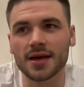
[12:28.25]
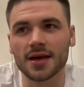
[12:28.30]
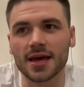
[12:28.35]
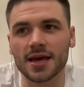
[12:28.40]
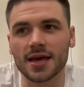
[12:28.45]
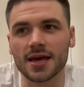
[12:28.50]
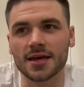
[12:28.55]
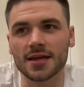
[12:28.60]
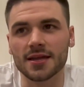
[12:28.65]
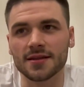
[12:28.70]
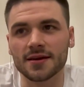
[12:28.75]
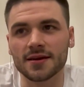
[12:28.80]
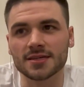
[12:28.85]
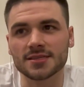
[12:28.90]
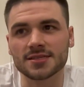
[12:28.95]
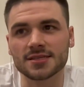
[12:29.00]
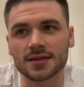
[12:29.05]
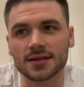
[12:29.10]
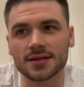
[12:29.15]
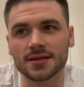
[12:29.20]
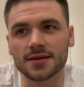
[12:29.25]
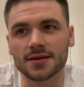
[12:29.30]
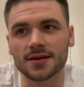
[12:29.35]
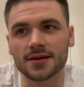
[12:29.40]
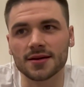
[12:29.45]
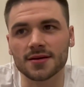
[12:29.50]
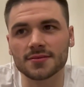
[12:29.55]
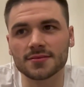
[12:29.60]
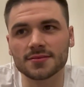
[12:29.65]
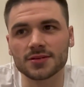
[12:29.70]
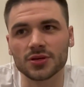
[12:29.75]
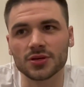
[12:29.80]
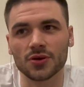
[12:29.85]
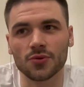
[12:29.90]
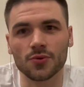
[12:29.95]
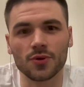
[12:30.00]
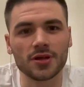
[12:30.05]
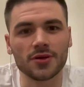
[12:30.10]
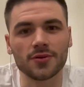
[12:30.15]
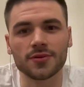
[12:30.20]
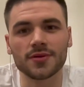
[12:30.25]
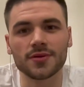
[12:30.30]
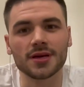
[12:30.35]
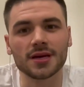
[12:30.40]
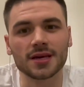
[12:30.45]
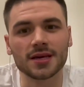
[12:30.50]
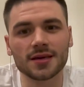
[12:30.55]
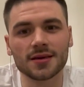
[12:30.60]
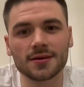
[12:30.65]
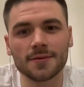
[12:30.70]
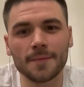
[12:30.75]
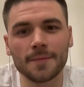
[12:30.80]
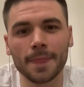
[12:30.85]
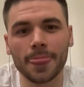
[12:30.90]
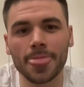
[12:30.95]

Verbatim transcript: And I said, uh, you know, what do you think?